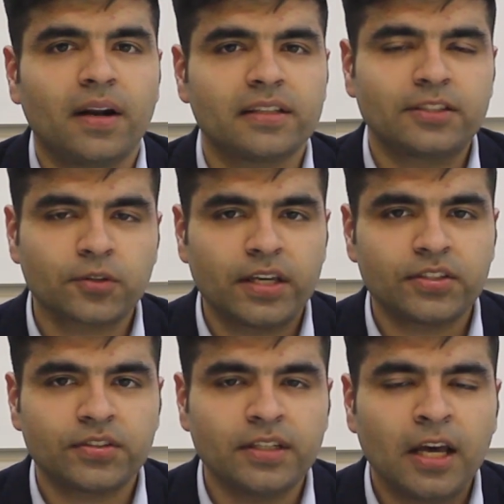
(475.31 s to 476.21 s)
in liberal arts
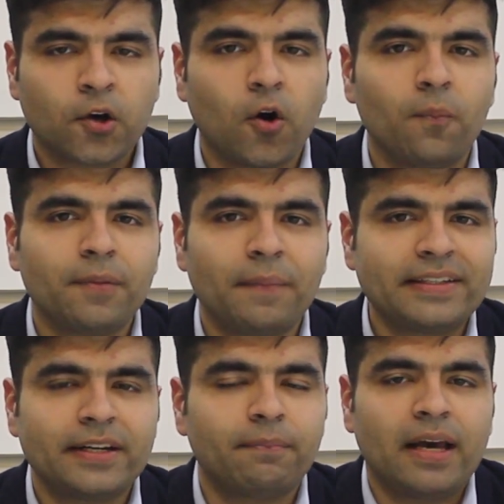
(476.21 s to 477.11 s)
education,
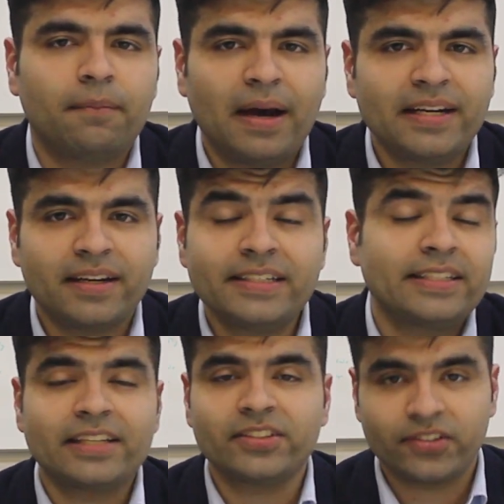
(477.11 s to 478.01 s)
complemented by a minor
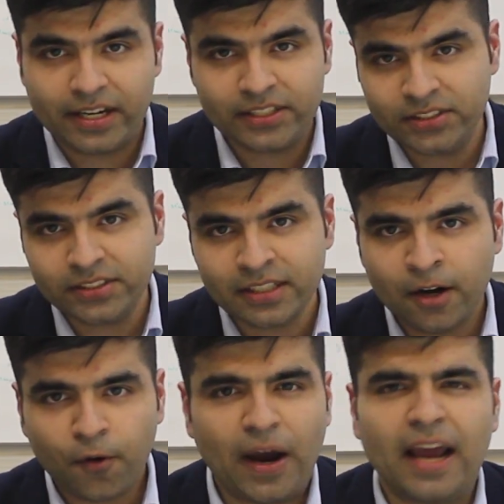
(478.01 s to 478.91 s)
in international
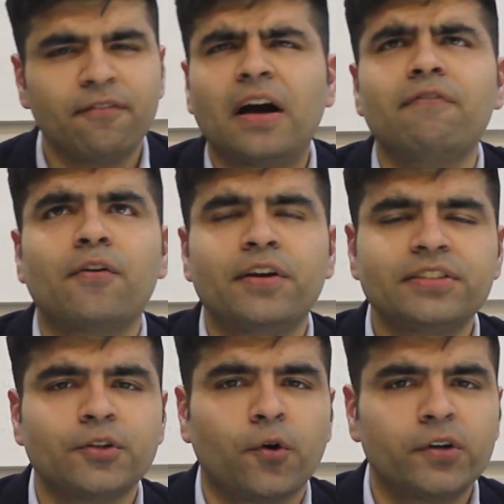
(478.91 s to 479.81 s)
relations, and a
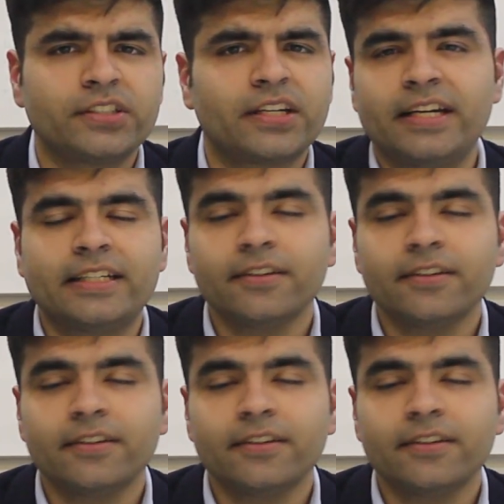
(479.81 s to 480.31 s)
foundation course in